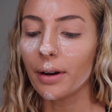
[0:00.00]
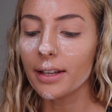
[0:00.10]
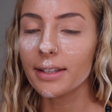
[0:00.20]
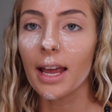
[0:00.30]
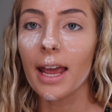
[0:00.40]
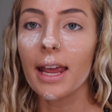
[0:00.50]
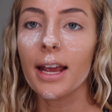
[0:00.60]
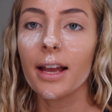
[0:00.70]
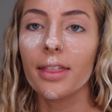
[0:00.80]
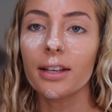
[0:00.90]
gonna
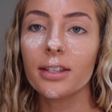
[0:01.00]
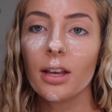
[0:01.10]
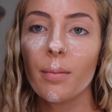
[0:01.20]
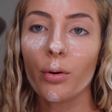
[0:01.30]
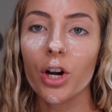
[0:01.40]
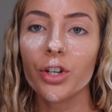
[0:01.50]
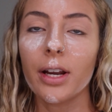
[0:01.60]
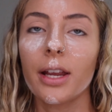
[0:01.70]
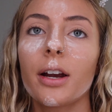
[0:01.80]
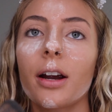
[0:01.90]
take this brush
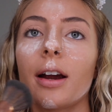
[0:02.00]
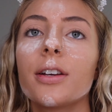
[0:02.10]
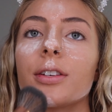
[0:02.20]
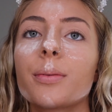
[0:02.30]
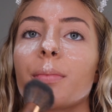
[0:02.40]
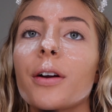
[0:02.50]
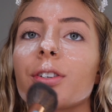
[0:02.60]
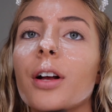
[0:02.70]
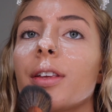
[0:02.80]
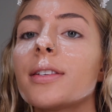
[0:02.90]
right here and just
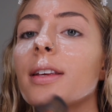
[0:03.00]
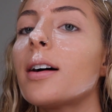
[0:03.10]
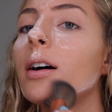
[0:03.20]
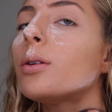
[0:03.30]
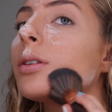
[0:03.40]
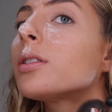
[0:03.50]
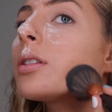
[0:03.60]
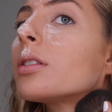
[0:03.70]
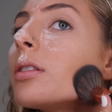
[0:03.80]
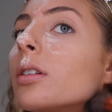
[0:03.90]
brush all this out.